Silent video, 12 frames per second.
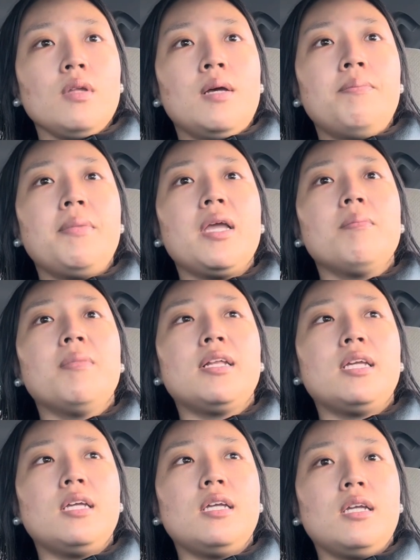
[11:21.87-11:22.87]
make
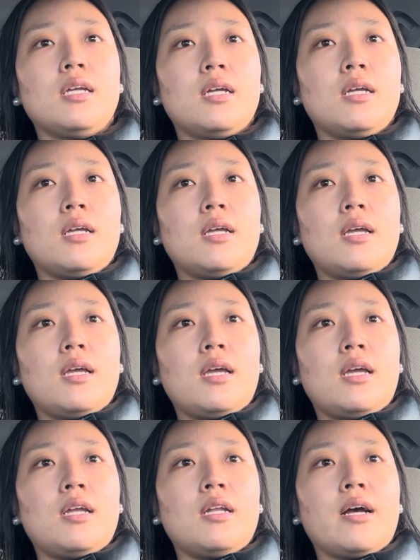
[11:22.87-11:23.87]
money
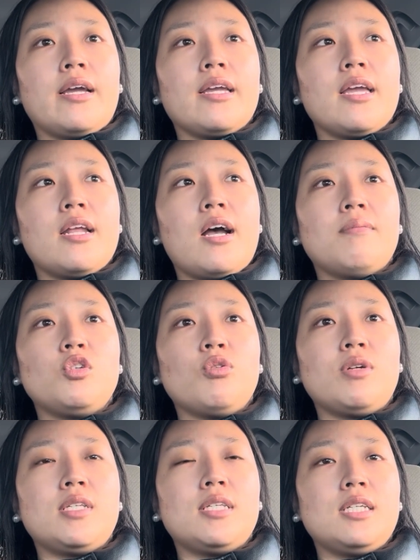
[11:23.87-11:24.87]
and I can have
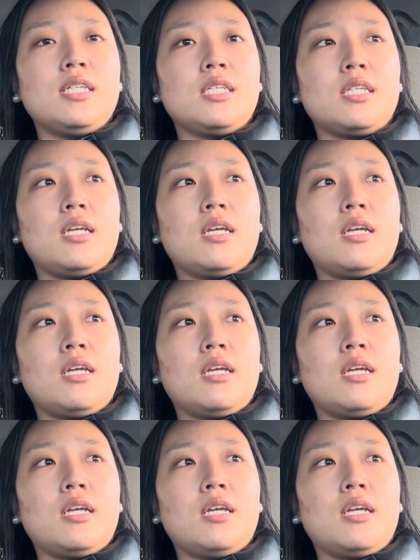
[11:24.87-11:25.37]
choices